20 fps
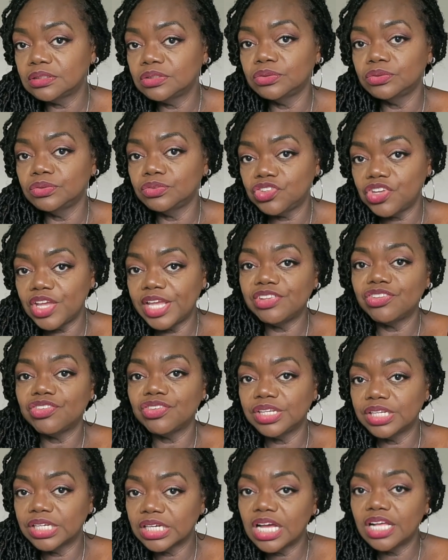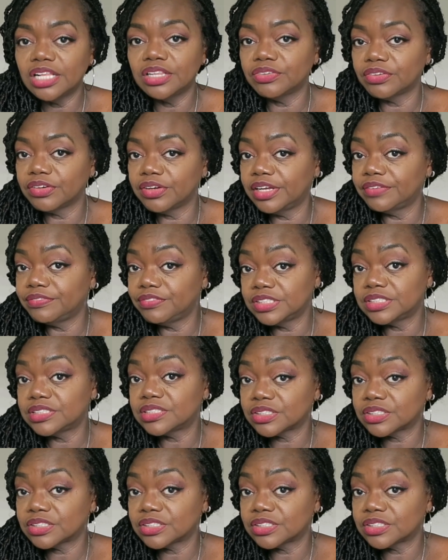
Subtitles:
to changing the color of this